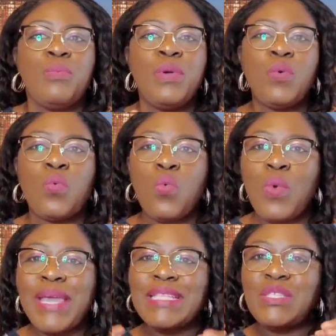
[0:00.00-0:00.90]
Be
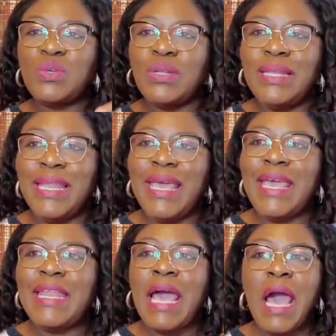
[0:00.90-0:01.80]
quick to
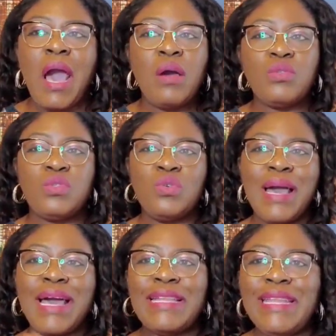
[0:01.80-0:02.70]
learn how to
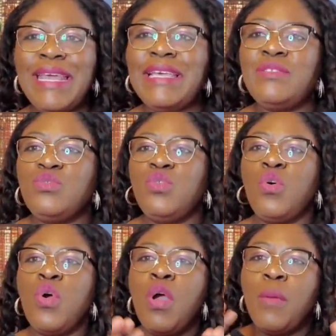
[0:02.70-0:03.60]
harness
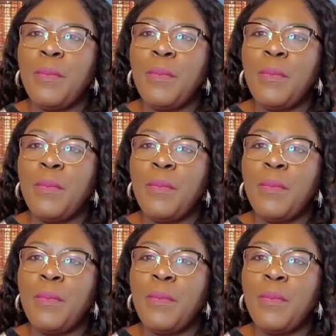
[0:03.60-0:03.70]
your